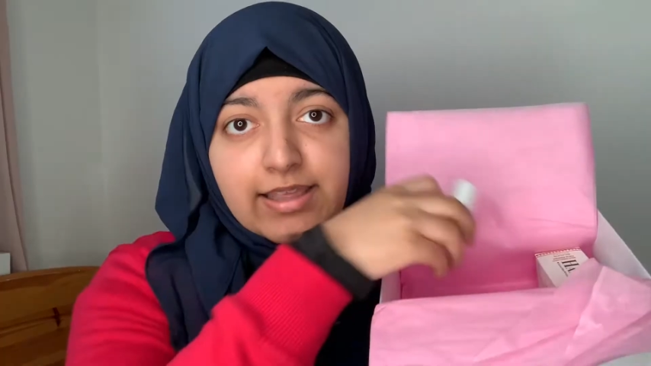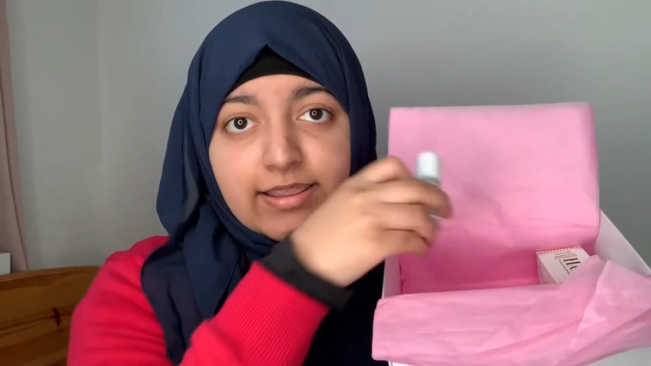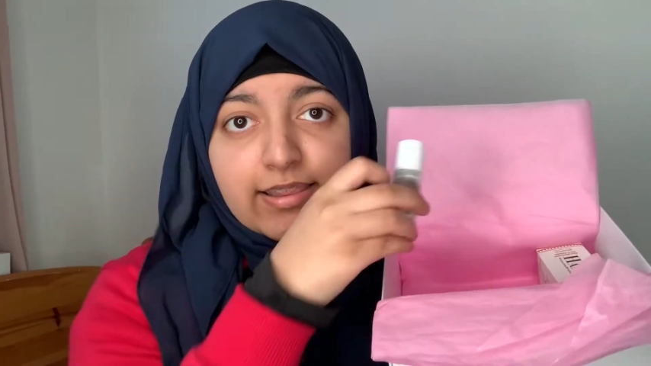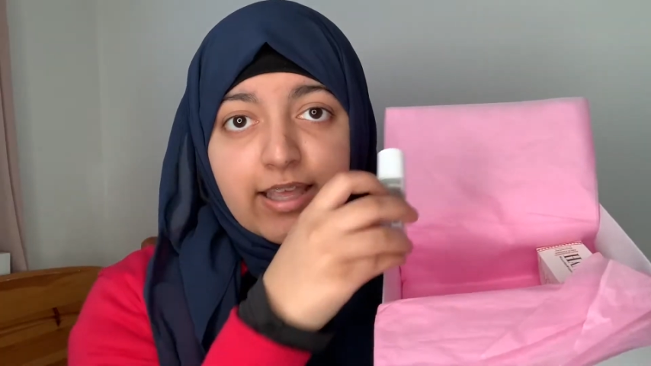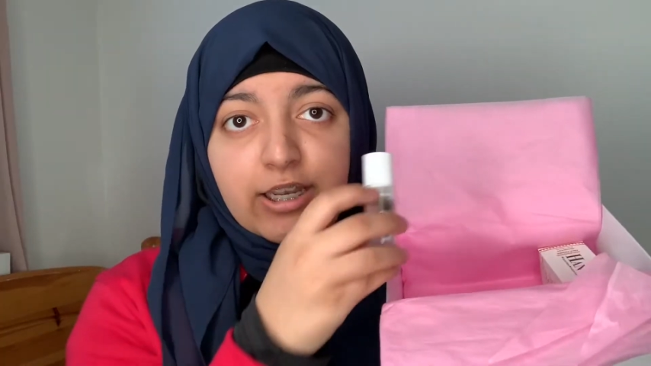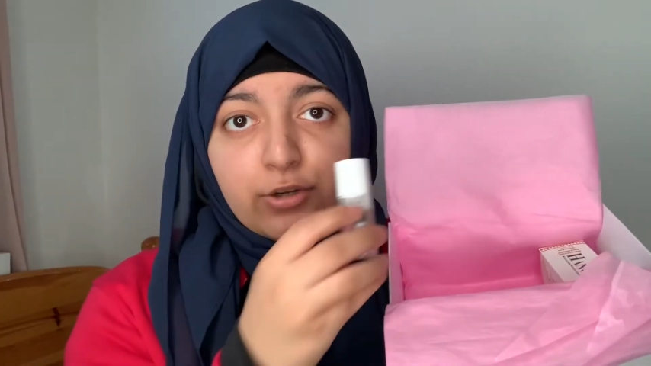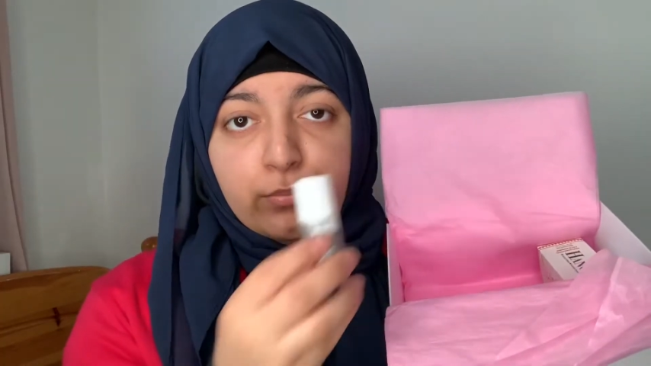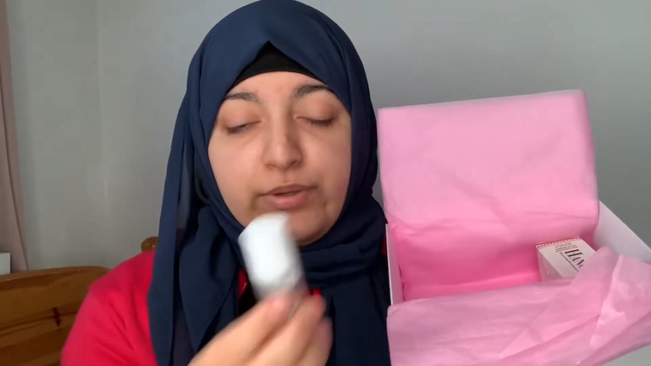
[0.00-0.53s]

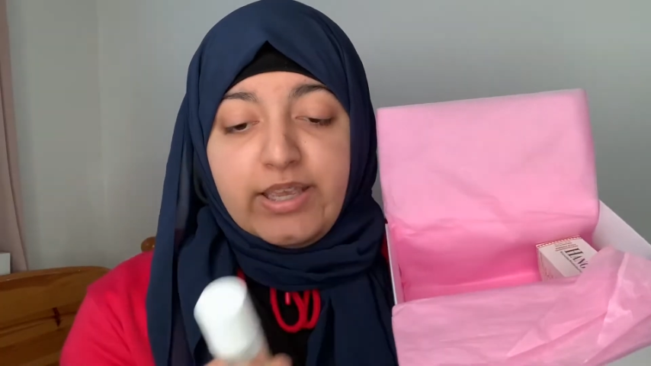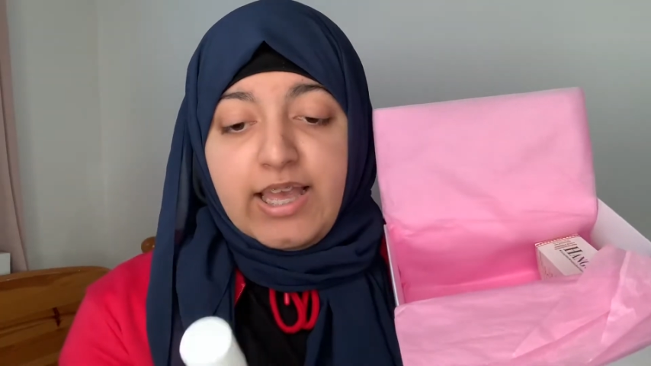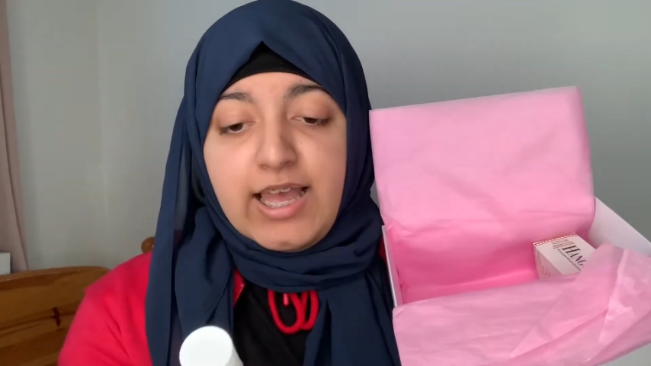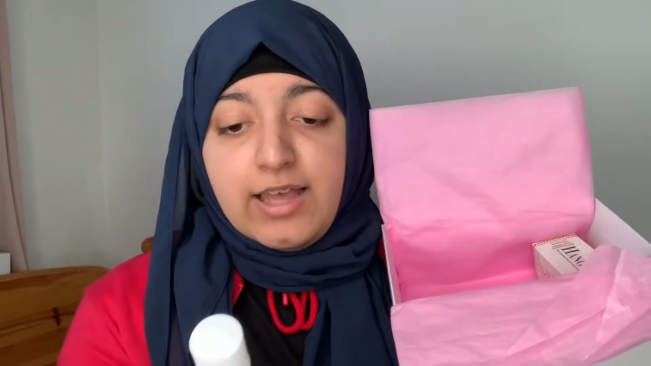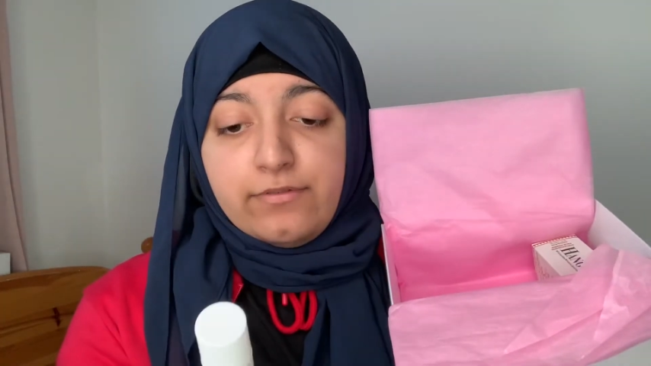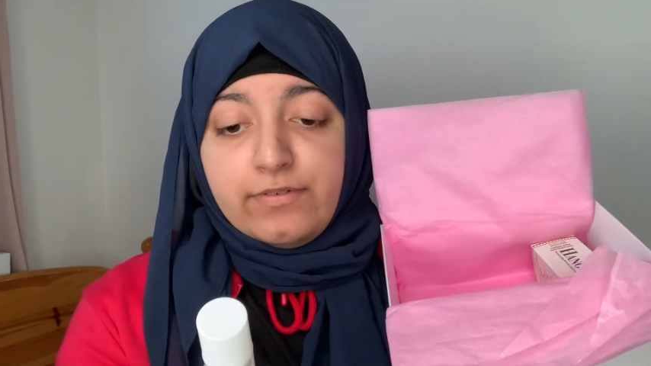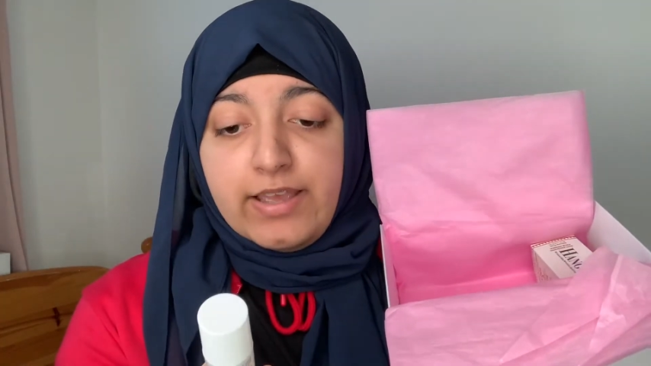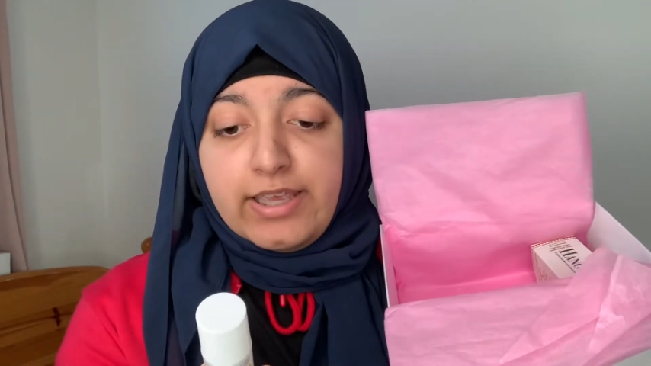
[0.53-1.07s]
Then we
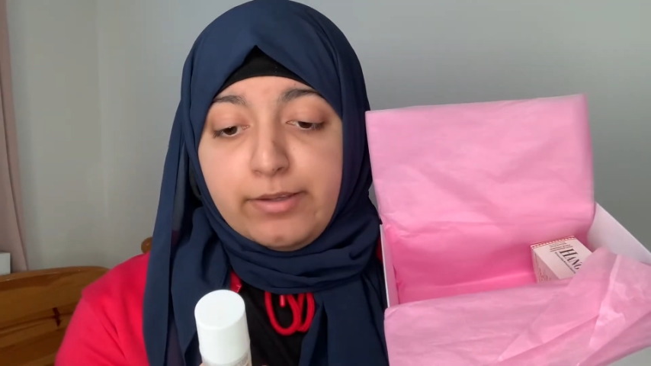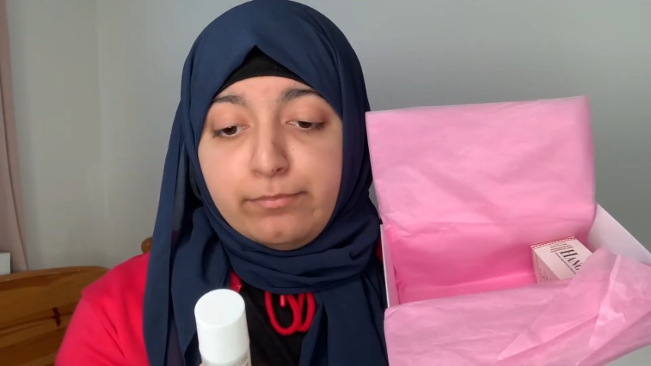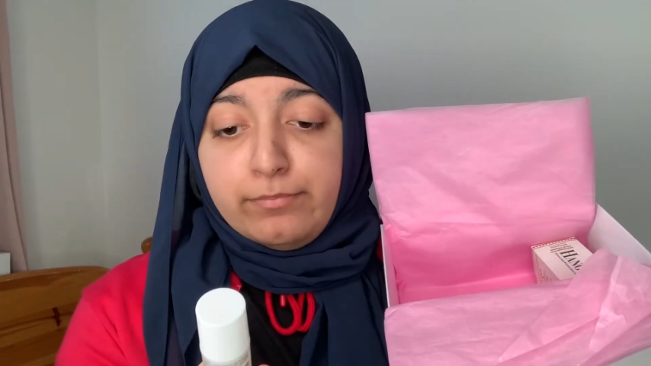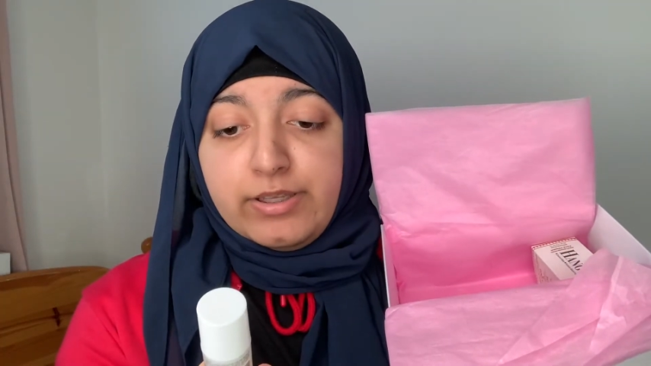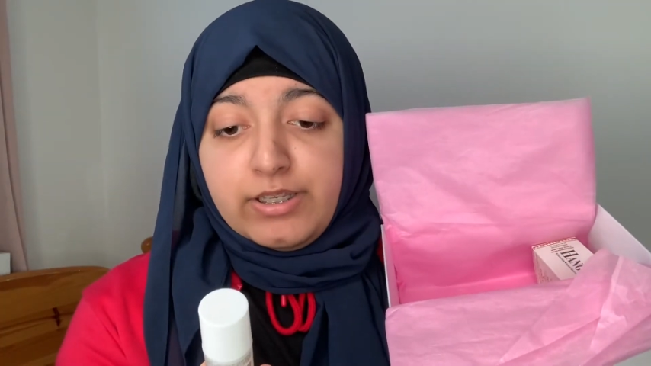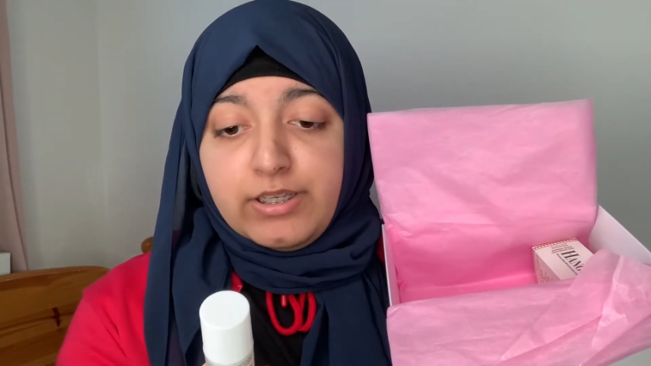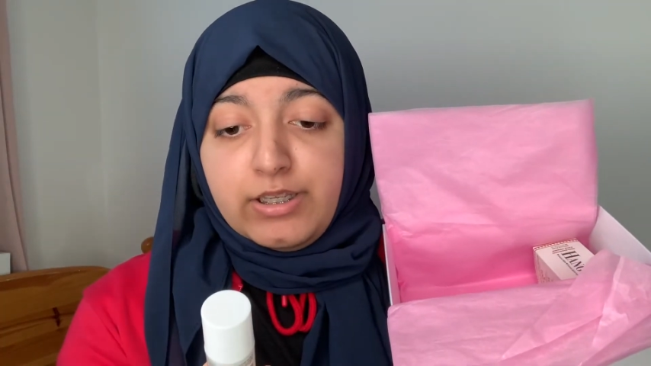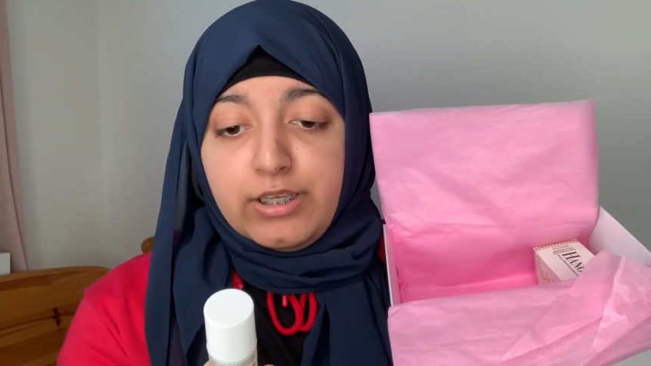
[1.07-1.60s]
have a
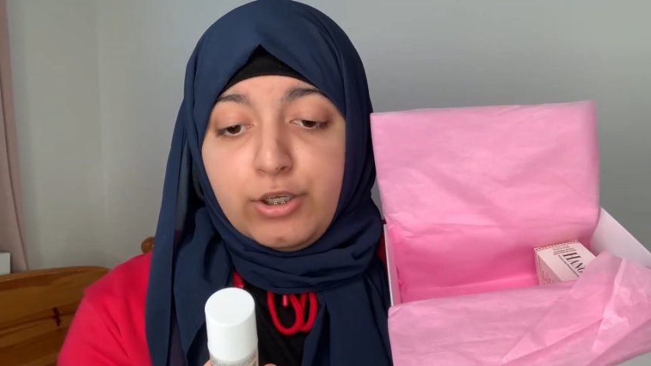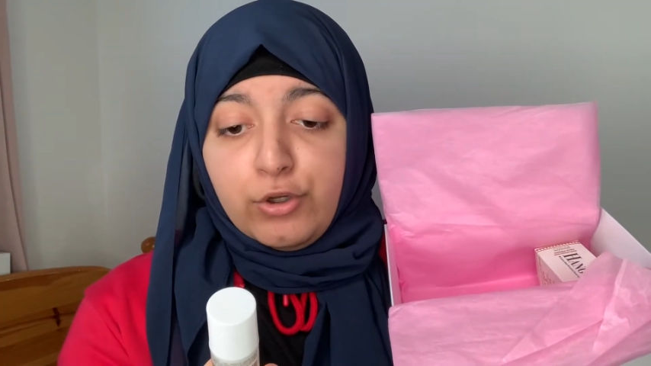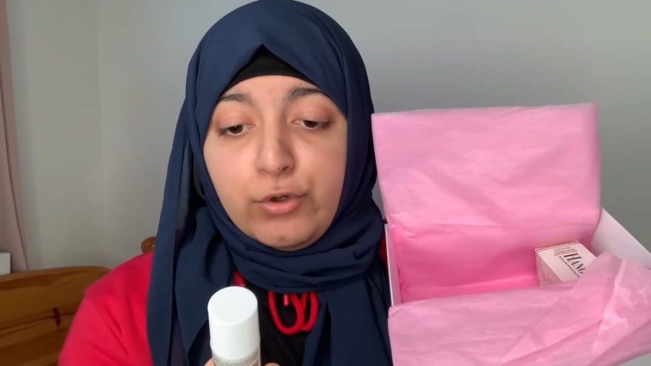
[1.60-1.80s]
mini